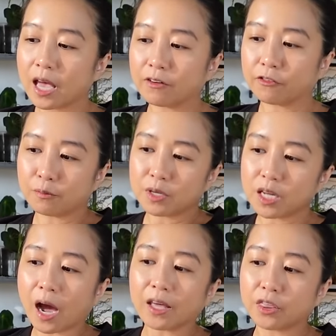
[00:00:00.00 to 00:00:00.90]
And for
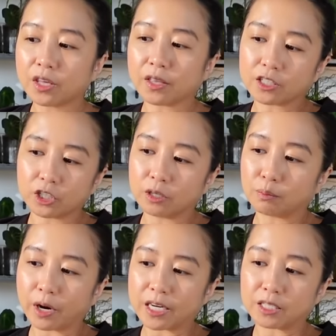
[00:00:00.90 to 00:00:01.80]
me, I think that's a good
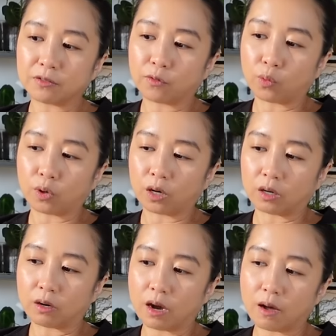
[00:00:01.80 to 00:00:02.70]
price
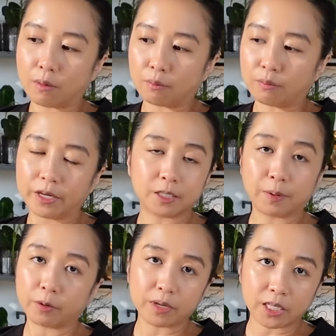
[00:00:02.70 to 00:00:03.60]
for um,
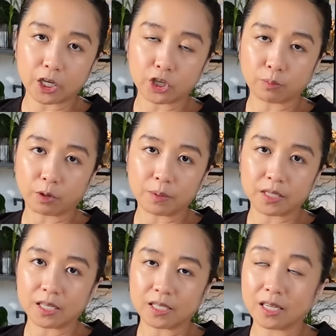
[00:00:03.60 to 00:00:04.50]
experimentation
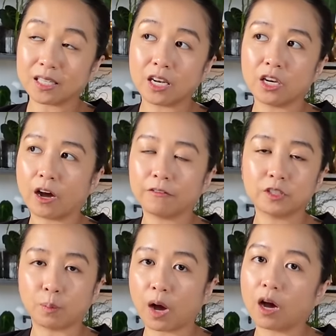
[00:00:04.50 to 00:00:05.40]
purposes. It's enough
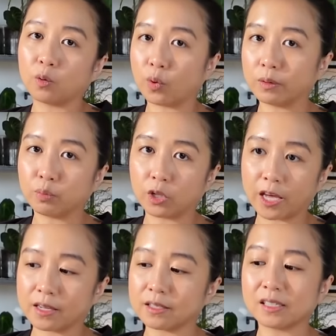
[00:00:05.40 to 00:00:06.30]
to pot one
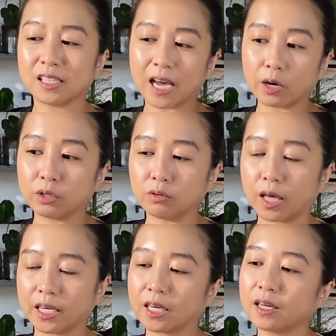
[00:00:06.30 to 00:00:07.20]
plant, see how you
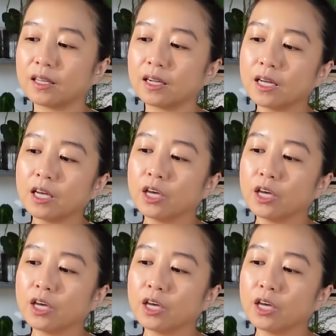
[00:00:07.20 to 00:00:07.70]
like it.